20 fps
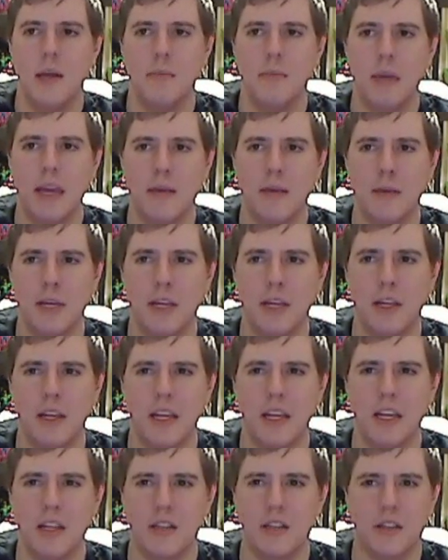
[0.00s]
maybe
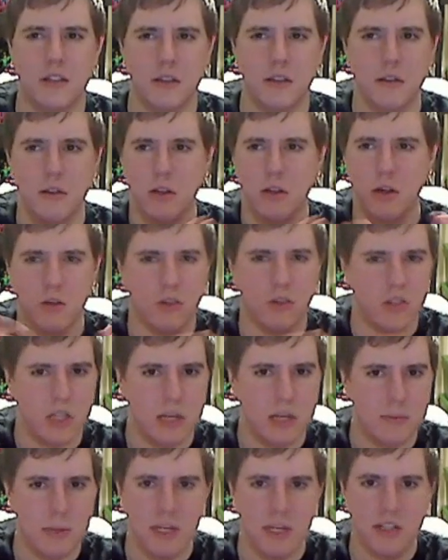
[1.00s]
he's you know
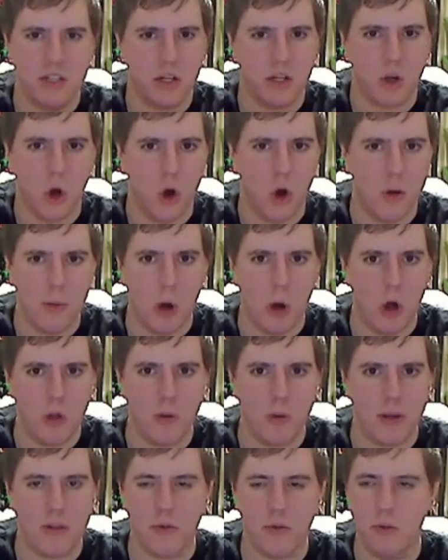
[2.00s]
sleeping he's in a coma all the
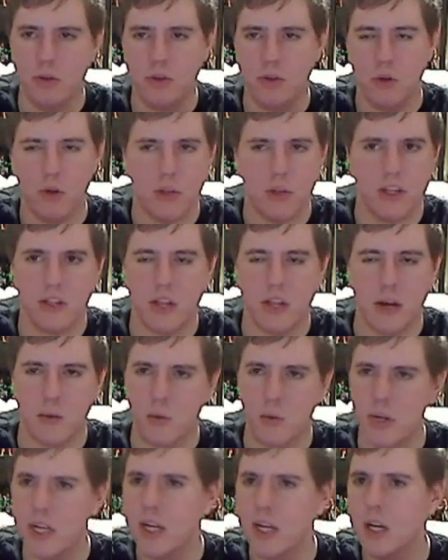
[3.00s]
way through this whole thing's not
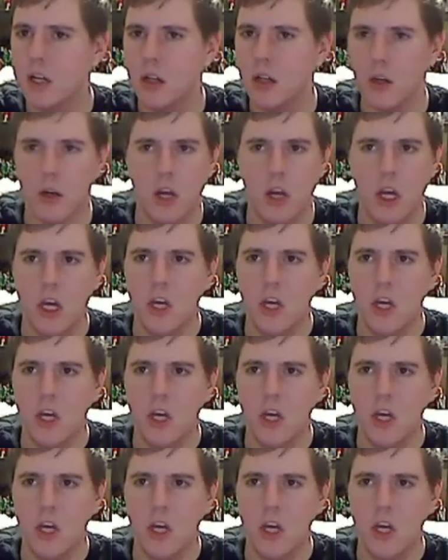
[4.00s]
real or